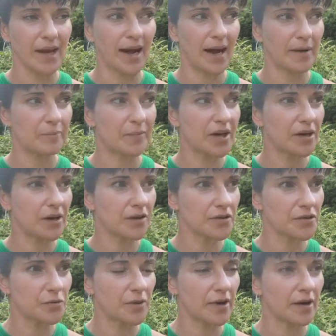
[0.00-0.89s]
And
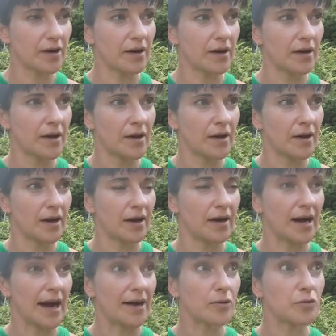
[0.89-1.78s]
because we're,
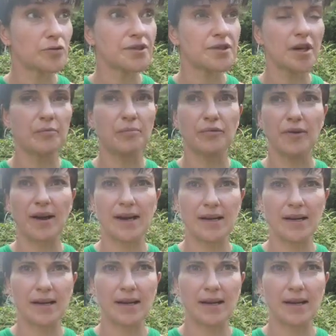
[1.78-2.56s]
and also bright,